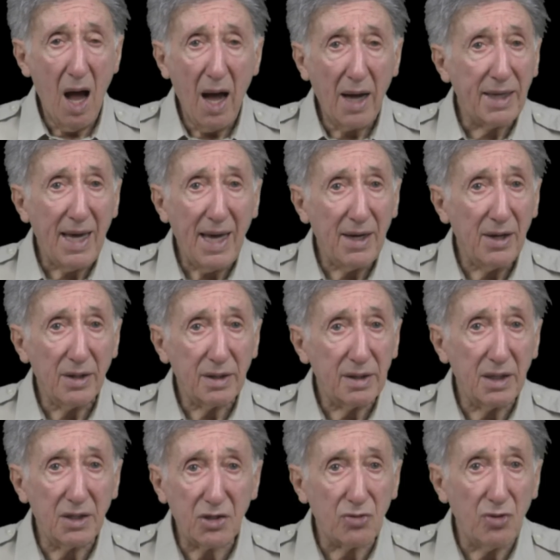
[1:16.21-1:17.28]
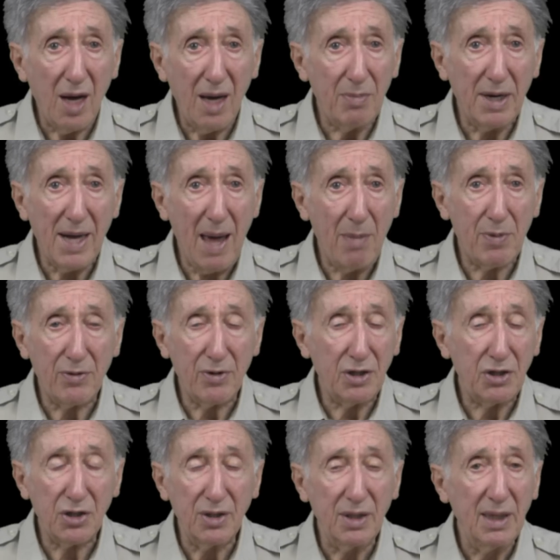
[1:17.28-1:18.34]
I cannot describe an
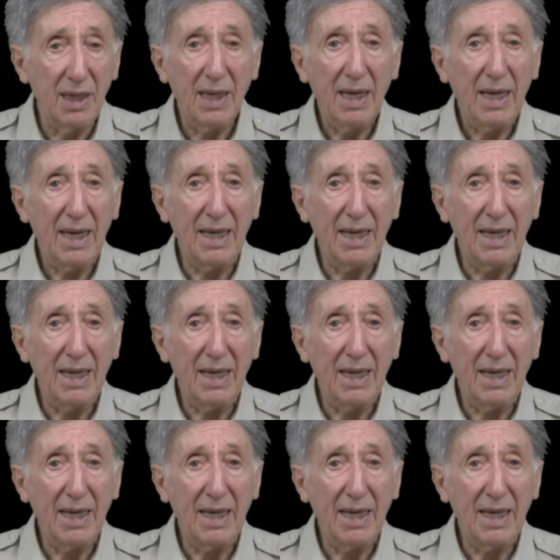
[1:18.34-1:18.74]
apparition.